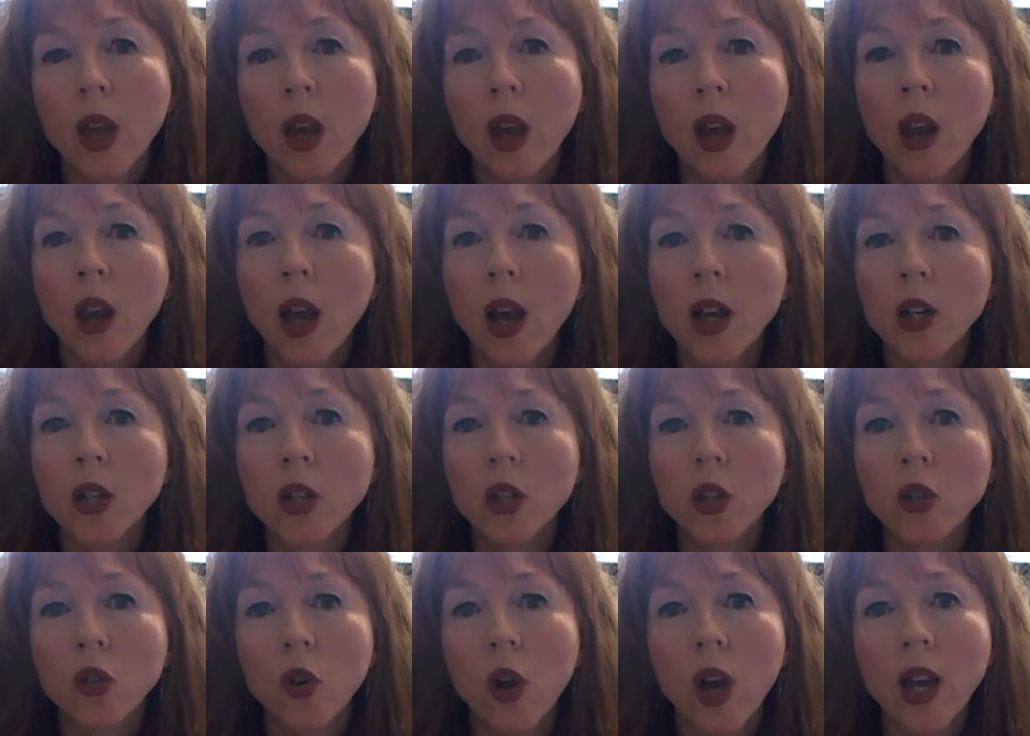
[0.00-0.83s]
I liked
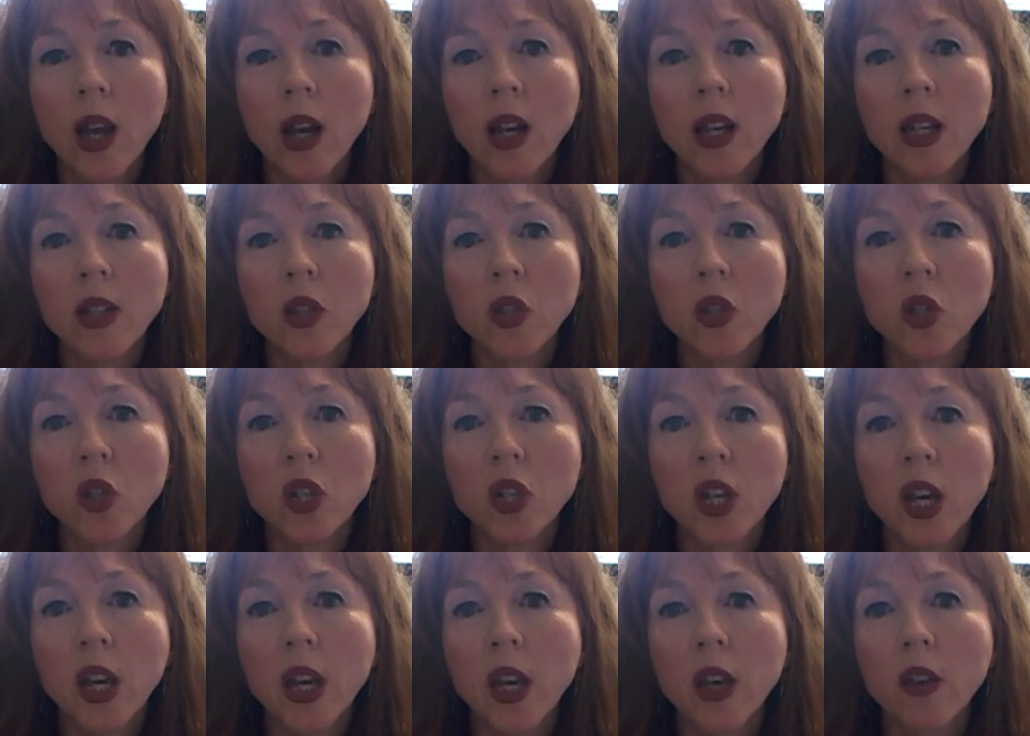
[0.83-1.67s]
the dry clean
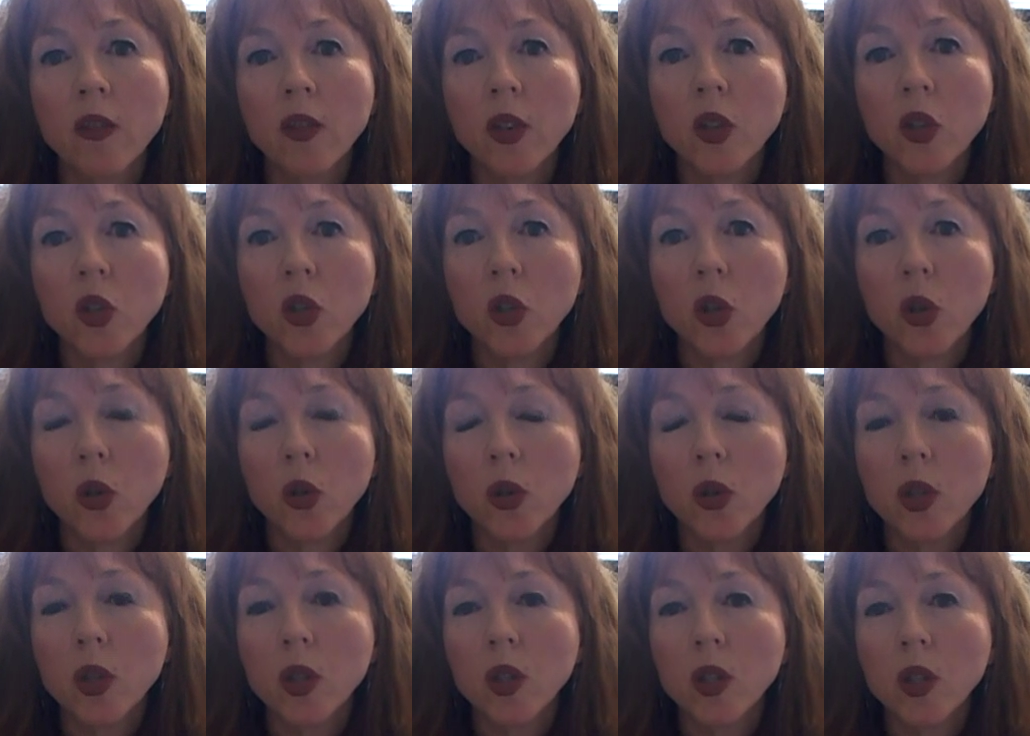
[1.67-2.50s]
stink of his
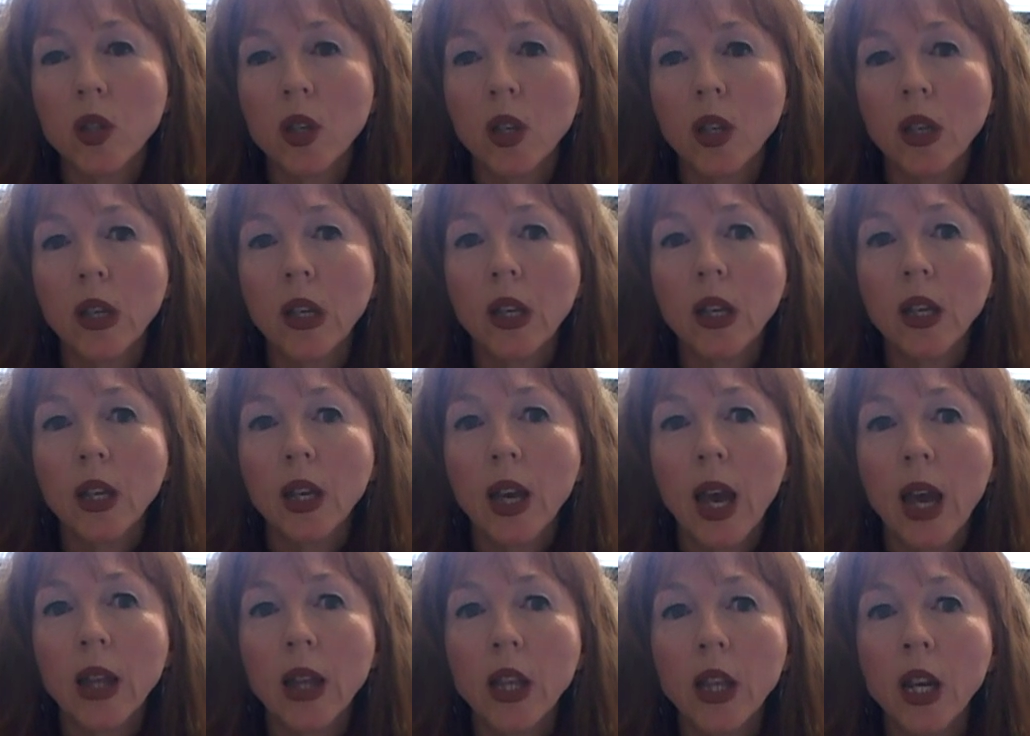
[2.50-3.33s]
suits
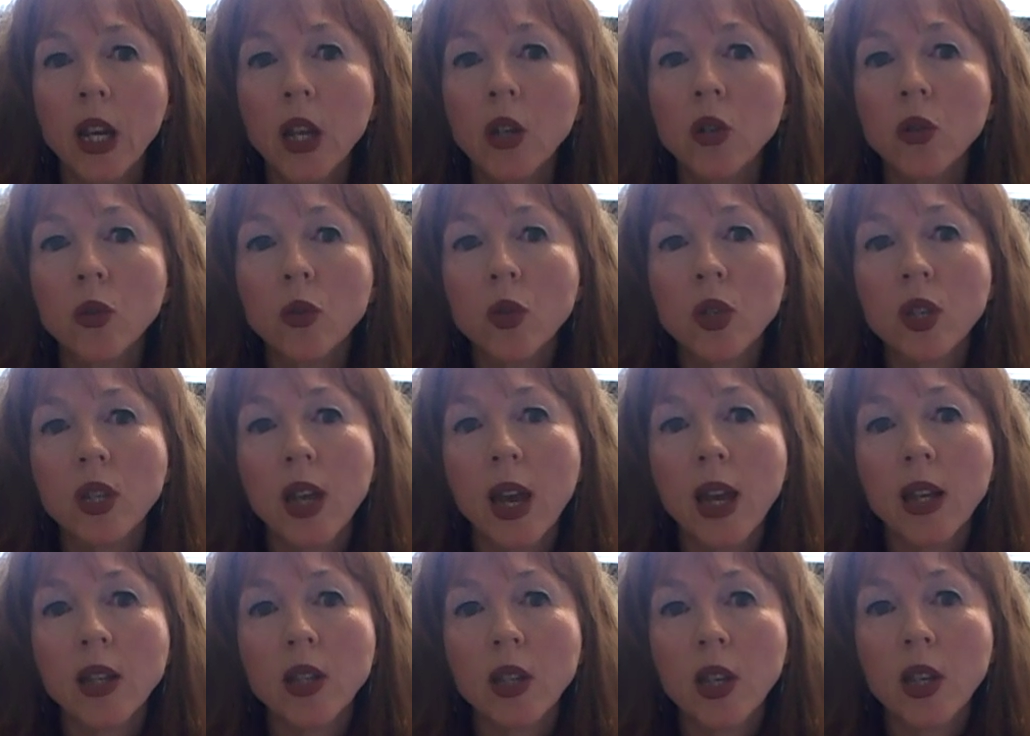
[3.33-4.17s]
and the little
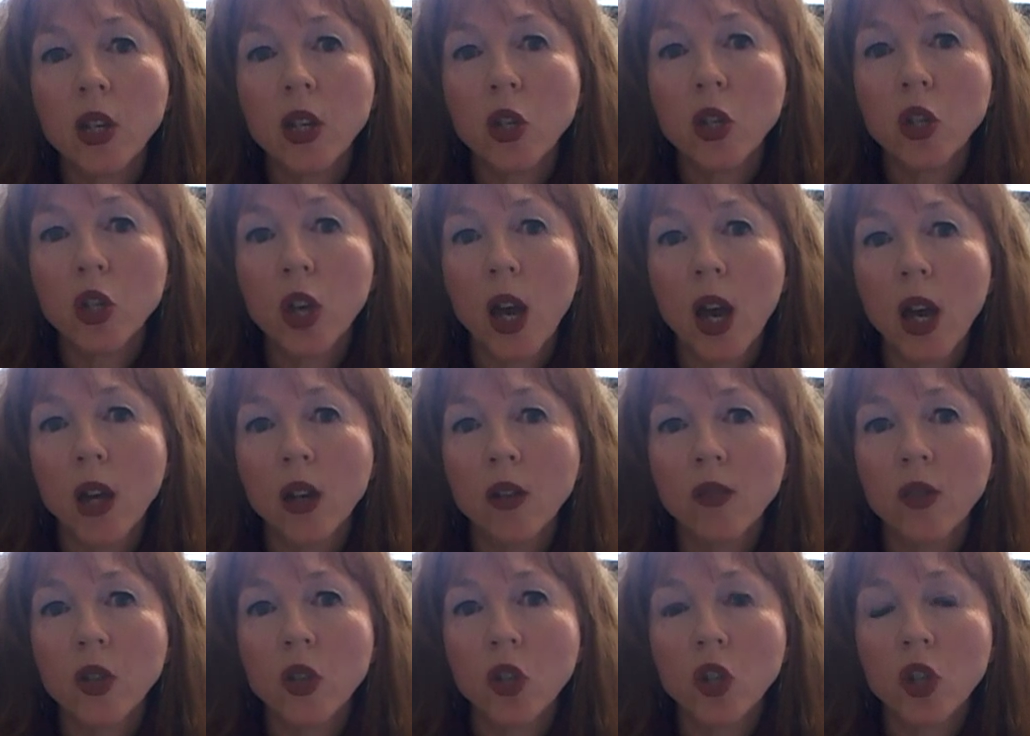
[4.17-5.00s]
snakeskin jut
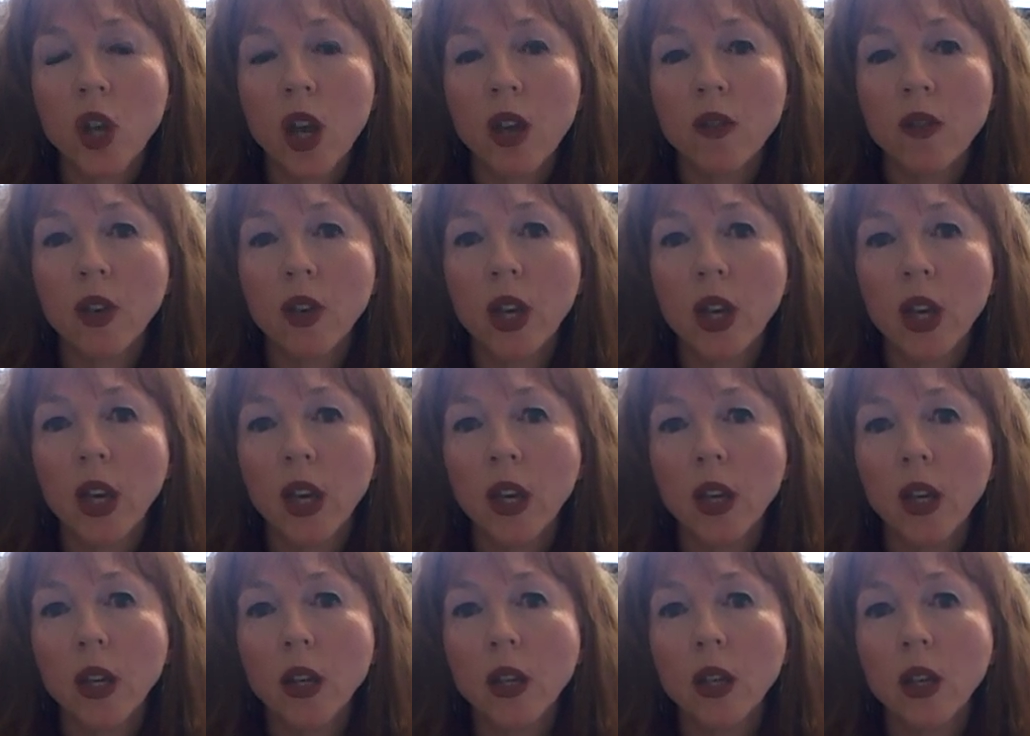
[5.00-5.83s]
of his shaving
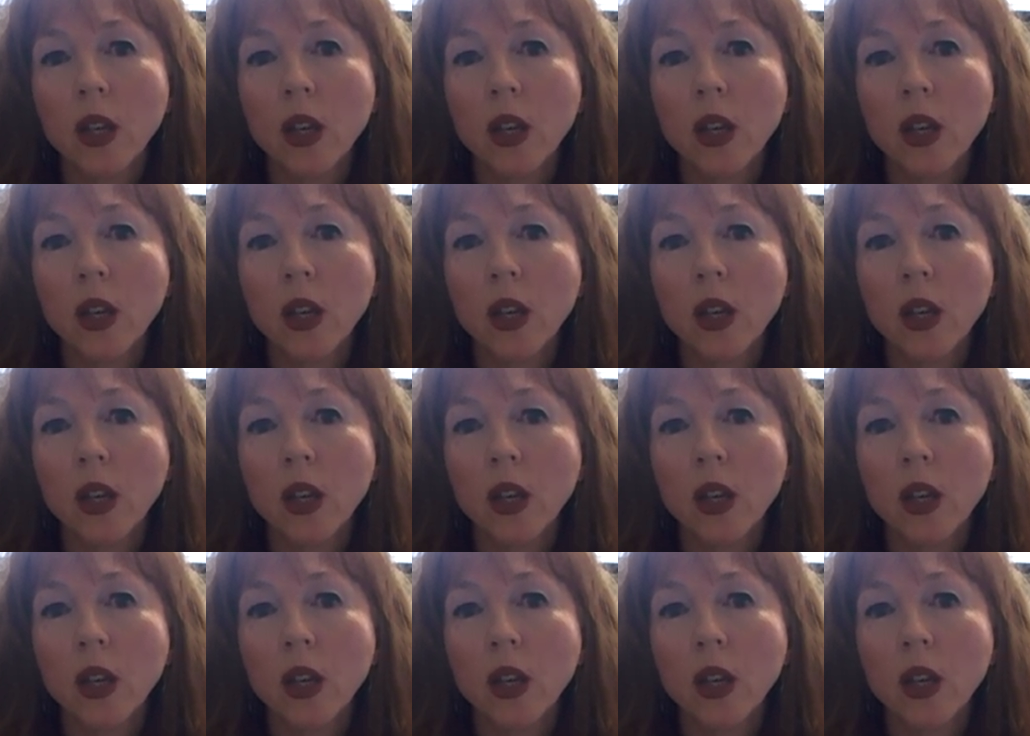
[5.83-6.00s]
kit